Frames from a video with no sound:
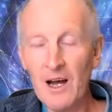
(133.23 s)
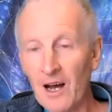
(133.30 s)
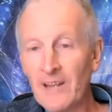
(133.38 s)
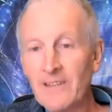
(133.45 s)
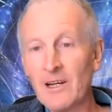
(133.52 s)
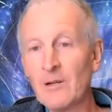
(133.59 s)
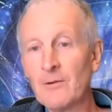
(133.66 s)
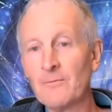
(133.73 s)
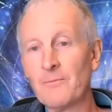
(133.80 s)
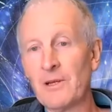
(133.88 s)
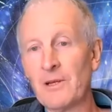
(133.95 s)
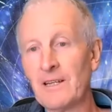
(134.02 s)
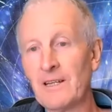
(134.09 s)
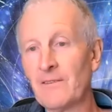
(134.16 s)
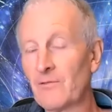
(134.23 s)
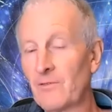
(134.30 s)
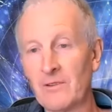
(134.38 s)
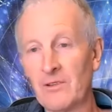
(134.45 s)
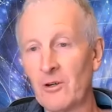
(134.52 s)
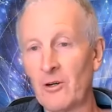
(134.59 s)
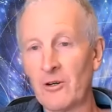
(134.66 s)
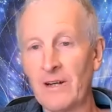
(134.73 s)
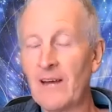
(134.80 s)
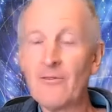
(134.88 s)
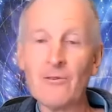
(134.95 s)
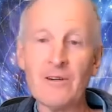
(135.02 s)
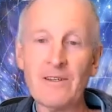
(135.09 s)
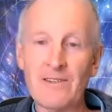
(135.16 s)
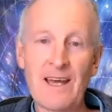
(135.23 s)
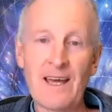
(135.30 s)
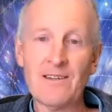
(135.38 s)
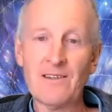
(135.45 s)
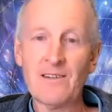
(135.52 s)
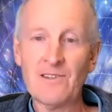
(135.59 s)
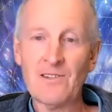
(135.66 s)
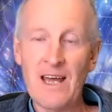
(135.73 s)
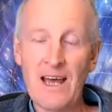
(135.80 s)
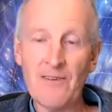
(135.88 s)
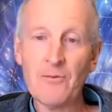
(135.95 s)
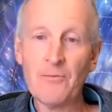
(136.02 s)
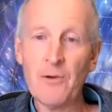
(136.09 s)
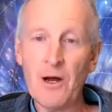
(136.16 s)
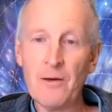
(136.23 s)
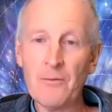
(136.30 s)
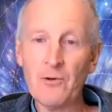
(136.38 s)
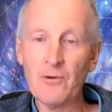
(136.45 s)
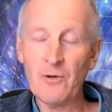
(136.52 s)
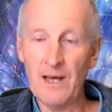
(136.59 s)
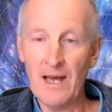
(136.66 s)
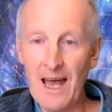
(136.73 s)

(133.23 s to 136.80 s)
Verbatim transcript: I don't believe God ever intended us to have the Bible